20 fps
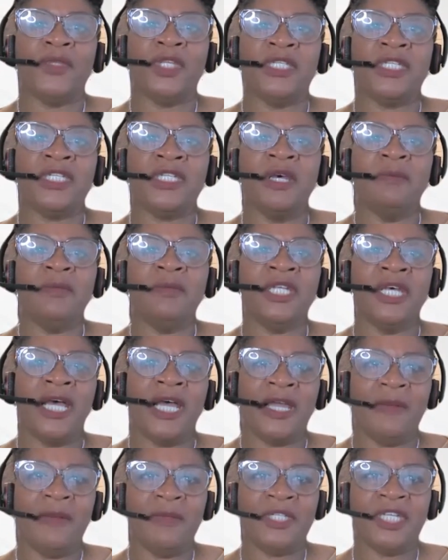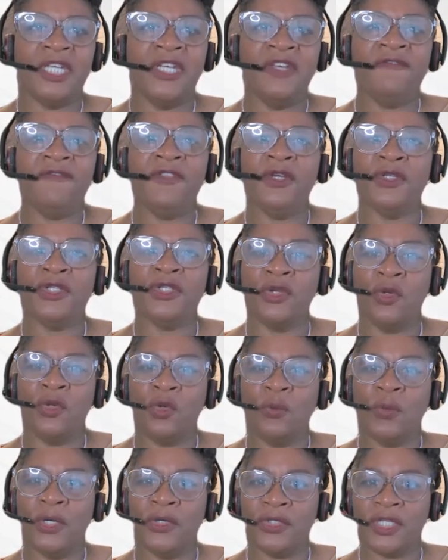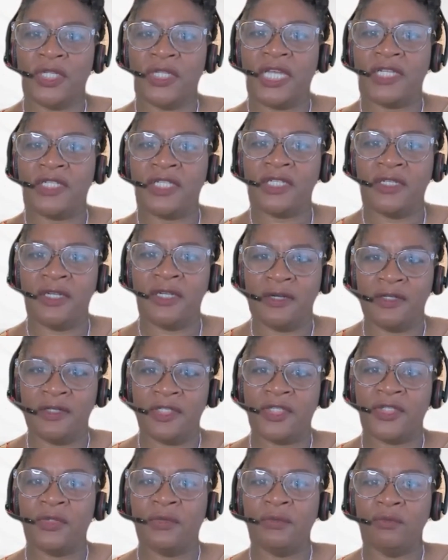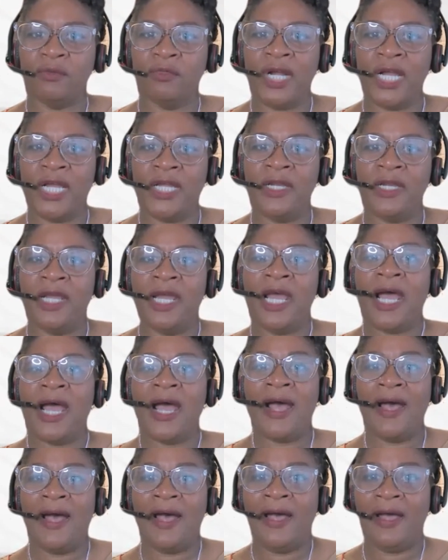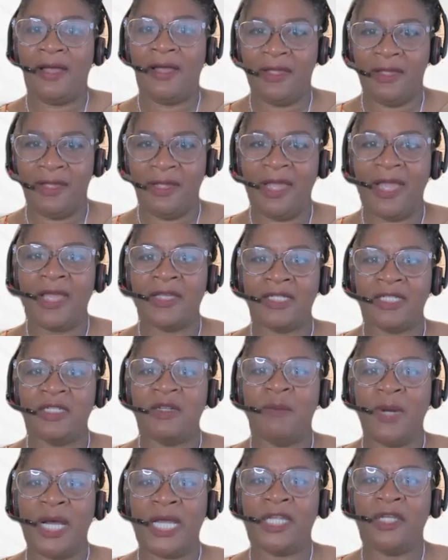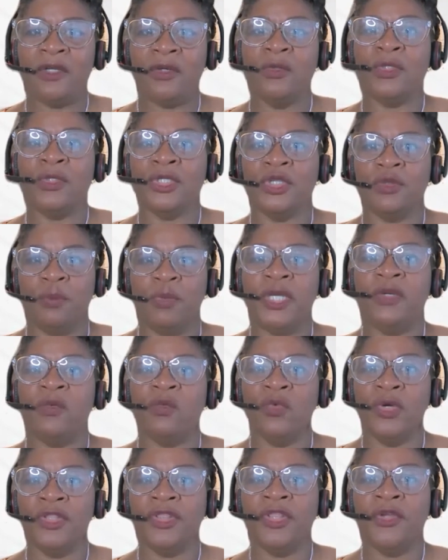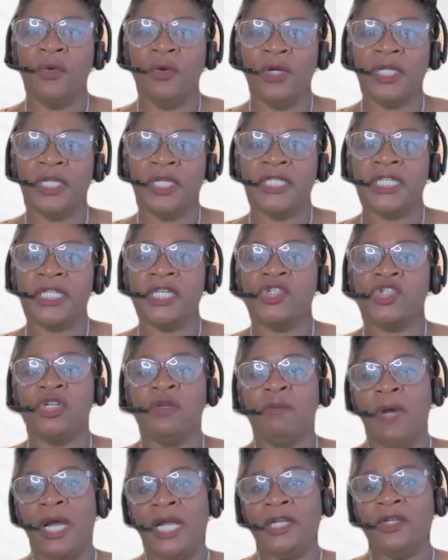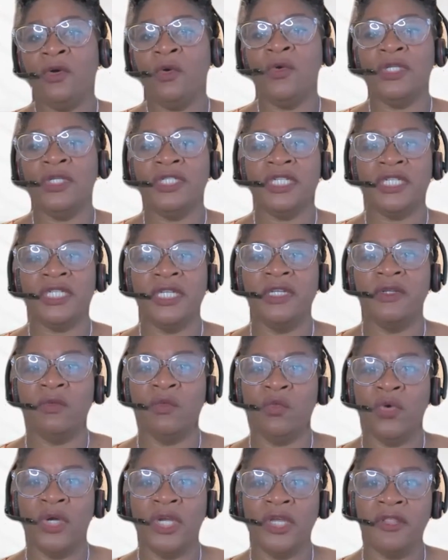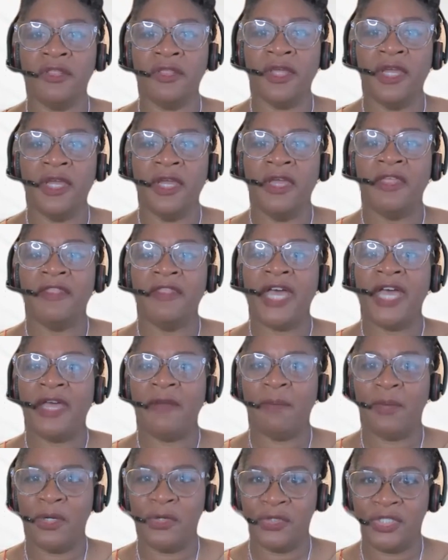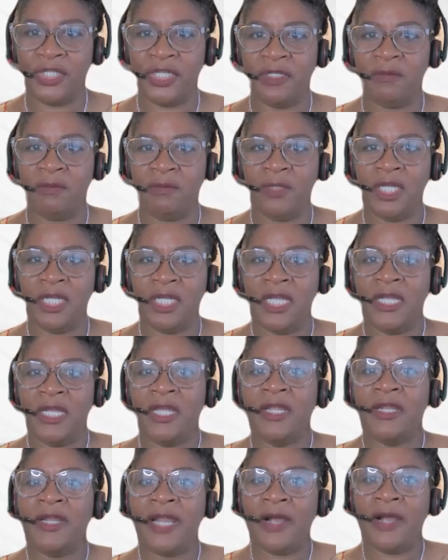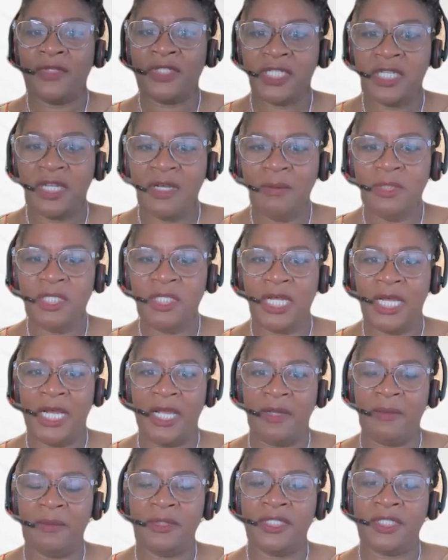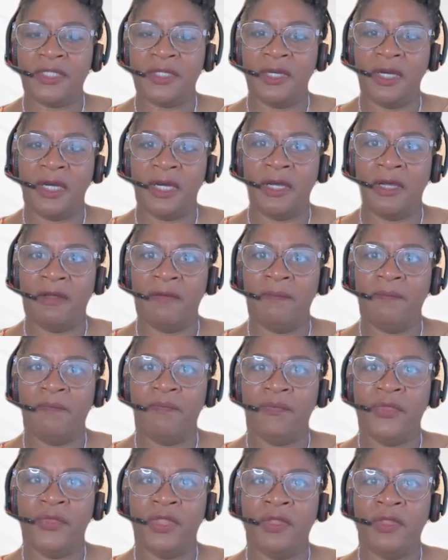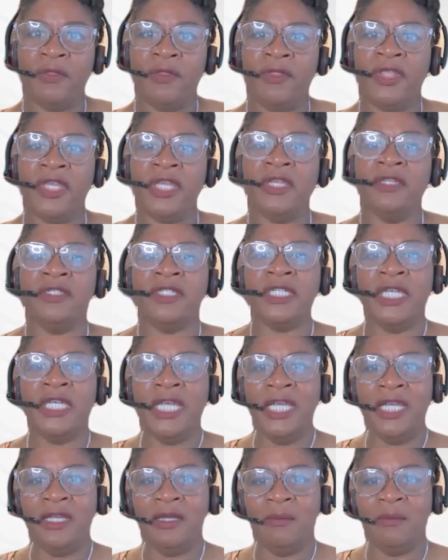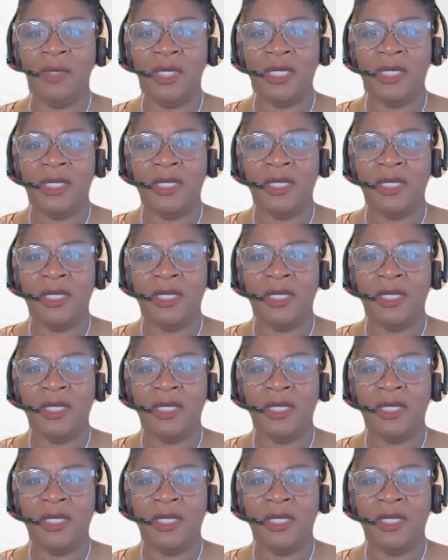sometimes if there's a new person that starts, right, I, as somebody who has been with the organization, might go and sit with that person. Now, sometimes the team